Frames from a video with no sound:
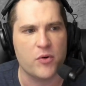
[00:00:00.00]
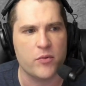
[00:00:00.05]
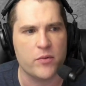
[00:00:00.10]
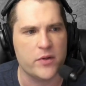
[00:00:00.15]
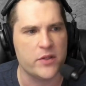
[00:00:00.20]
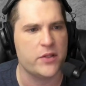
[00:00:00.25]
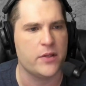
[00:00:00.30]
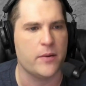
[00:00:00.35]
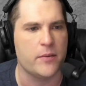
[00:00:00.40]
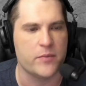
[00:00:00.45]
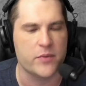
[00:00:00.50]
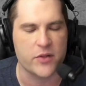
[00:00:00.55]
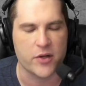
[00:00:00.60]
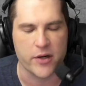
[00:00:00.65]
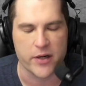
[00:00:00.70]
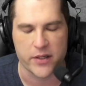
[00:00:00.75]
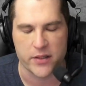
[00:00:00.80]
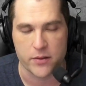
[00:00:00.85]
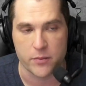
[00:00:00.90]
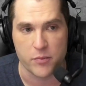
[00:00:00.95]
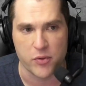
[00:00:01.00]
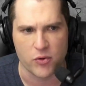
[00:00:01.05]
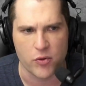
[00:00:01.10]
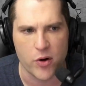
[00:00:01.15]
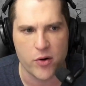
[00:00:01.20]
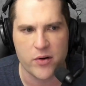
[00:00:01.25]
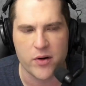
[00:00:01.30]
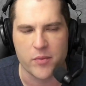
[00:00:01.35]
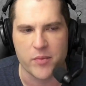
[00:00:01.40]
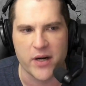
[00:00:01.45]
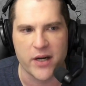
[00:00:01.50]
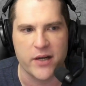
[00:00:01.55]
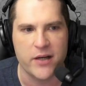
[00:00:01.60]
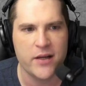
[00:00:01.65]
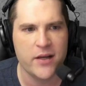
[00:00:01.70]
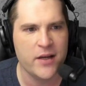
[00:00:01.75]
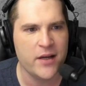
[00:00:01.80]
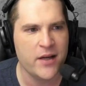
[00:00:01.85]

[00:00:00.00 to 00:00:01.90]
this i'm sorry it's barona but